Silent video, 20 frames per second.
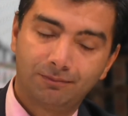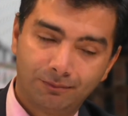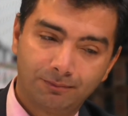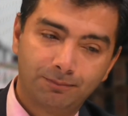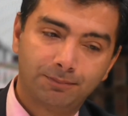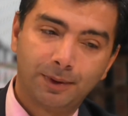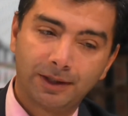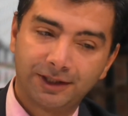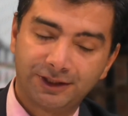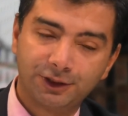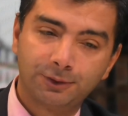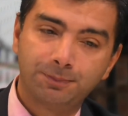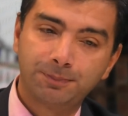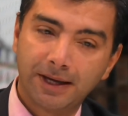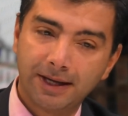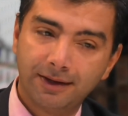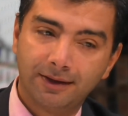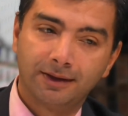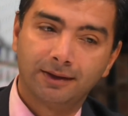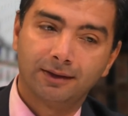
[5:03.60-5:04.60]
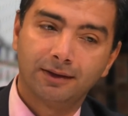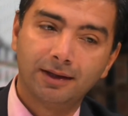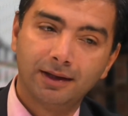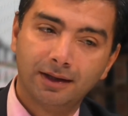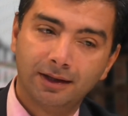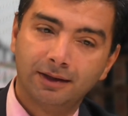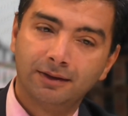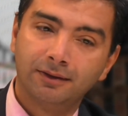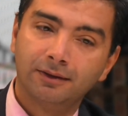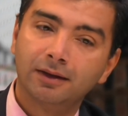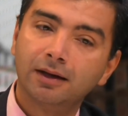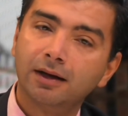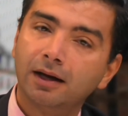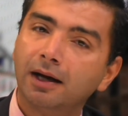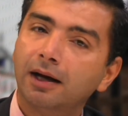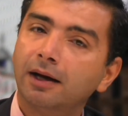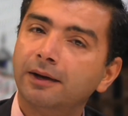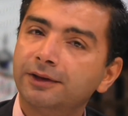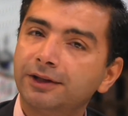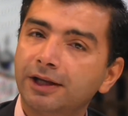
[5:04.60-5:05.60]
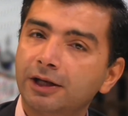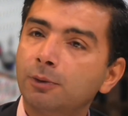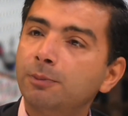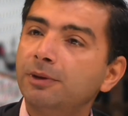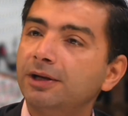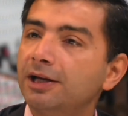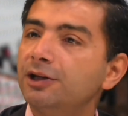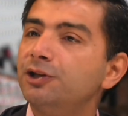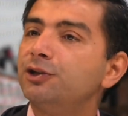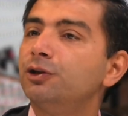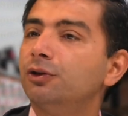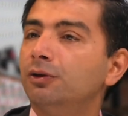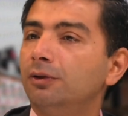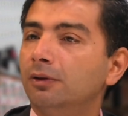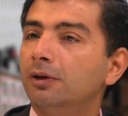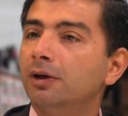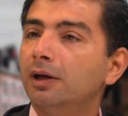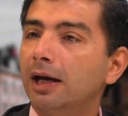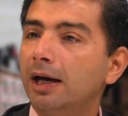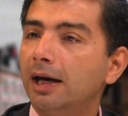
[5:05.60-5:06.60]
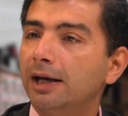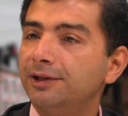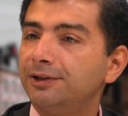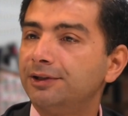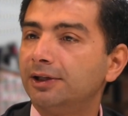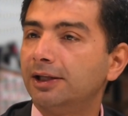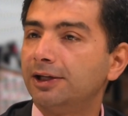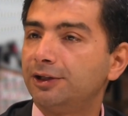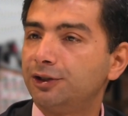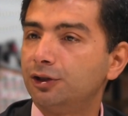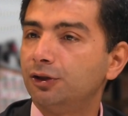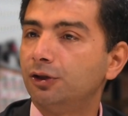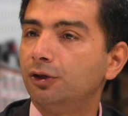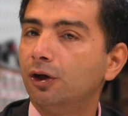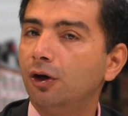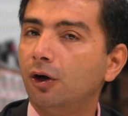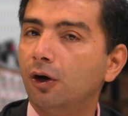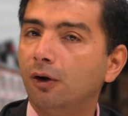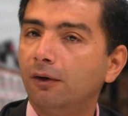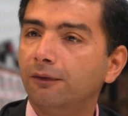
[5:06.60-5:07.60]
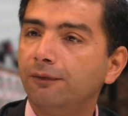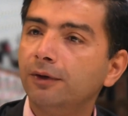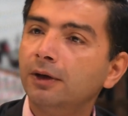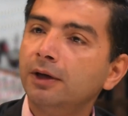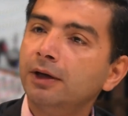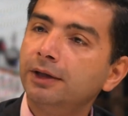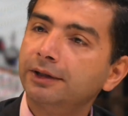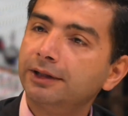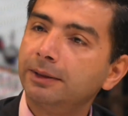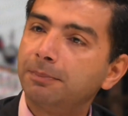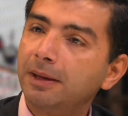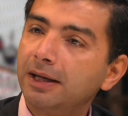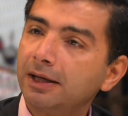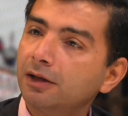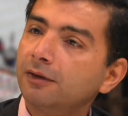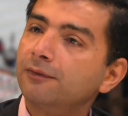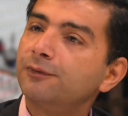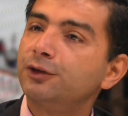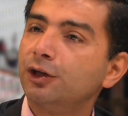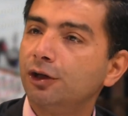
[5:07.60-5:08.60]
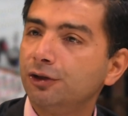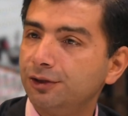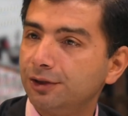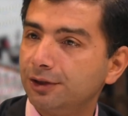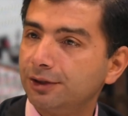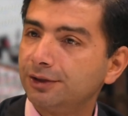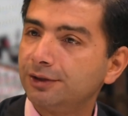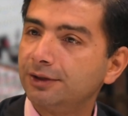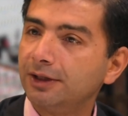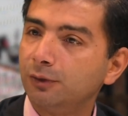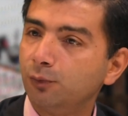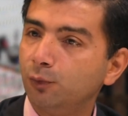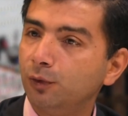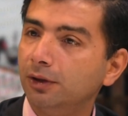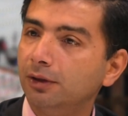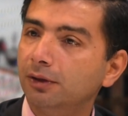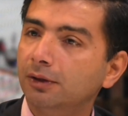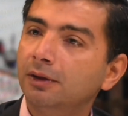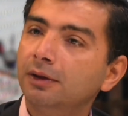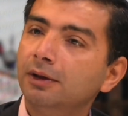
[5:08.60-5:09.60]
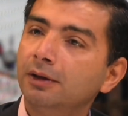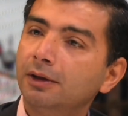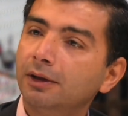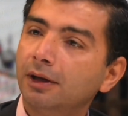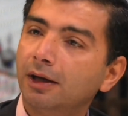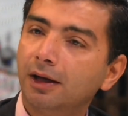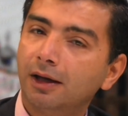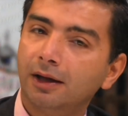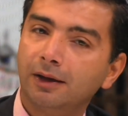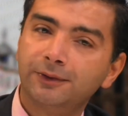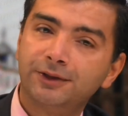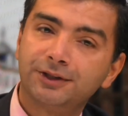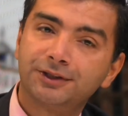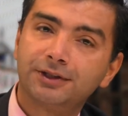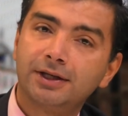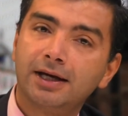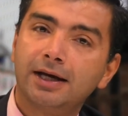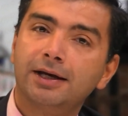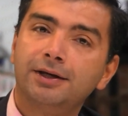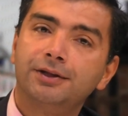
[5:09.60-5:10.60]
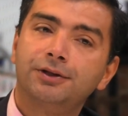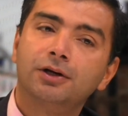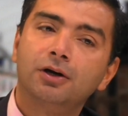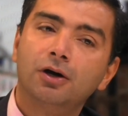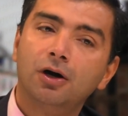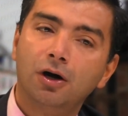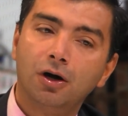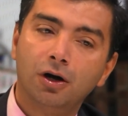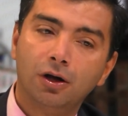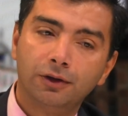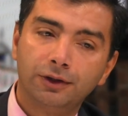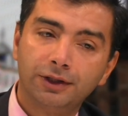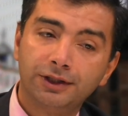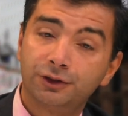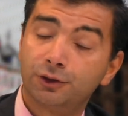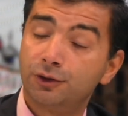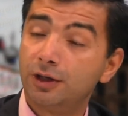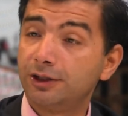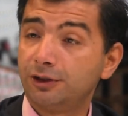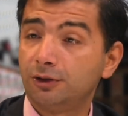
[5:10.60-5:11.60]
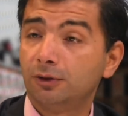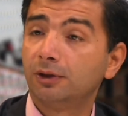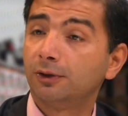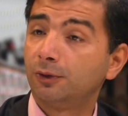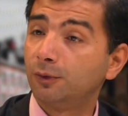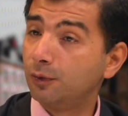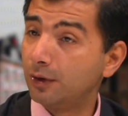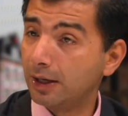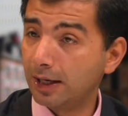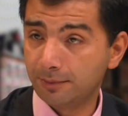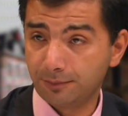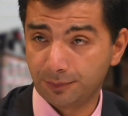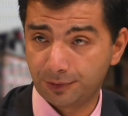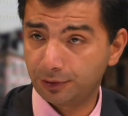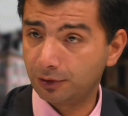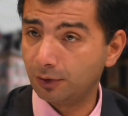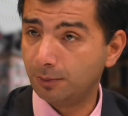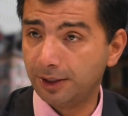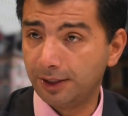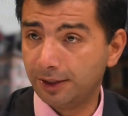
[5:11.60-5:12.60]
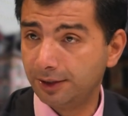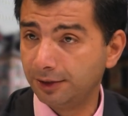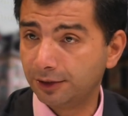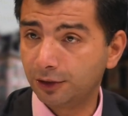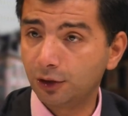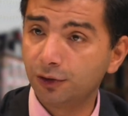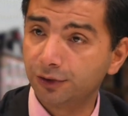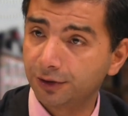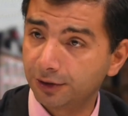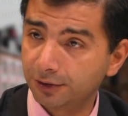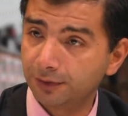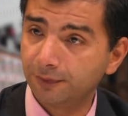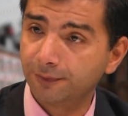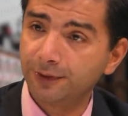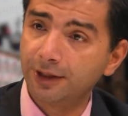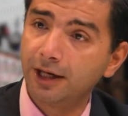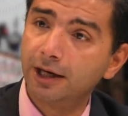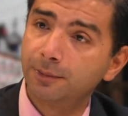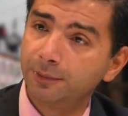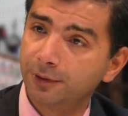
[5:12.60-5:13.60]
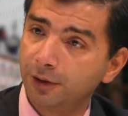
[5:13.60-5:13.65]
participating in the nomination and selection of the panel of judges that will decide on international crimes committed in the context of the armed